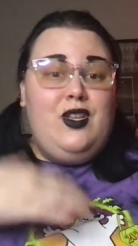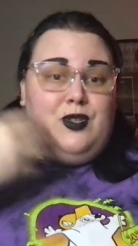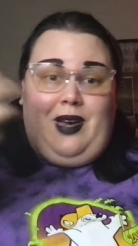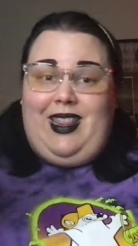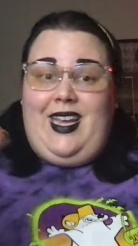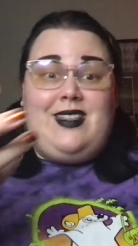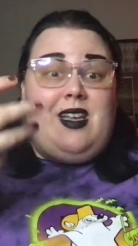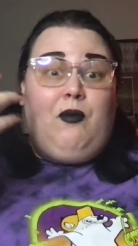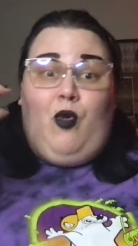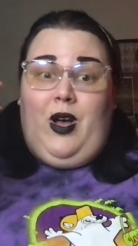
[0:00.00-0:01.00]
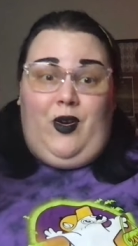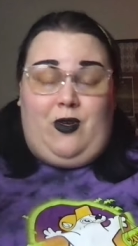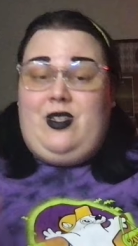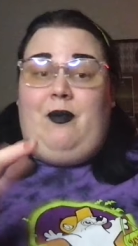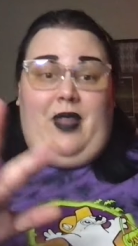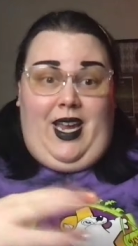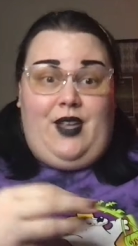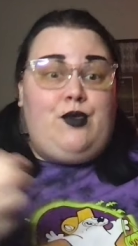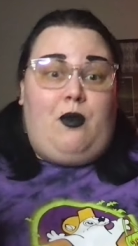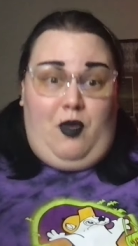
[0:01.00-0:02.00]
So I think someone or something
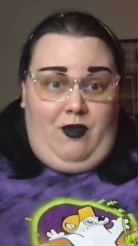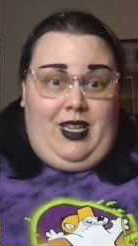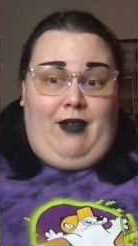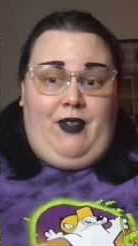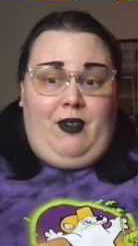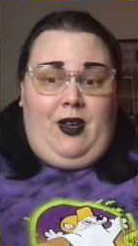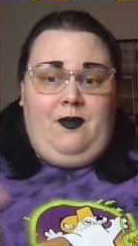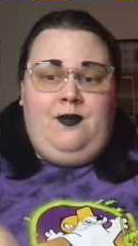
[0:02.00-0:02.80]
has removed that photo.